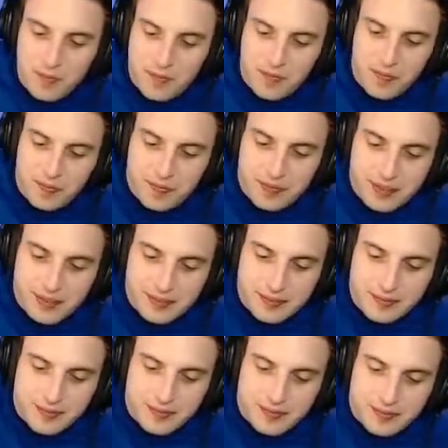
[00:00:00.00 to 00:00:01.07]

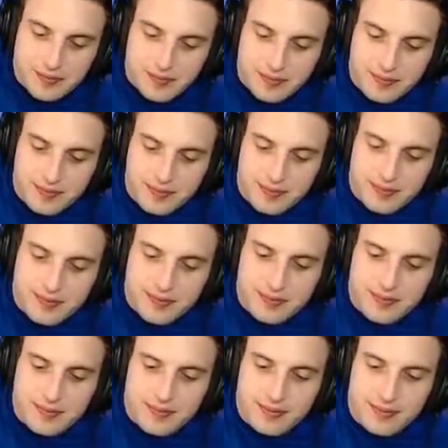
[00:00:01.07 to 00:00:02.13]

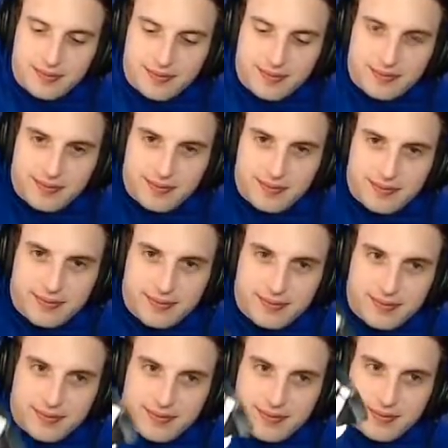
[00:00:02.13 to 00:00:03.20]
(no one is talking)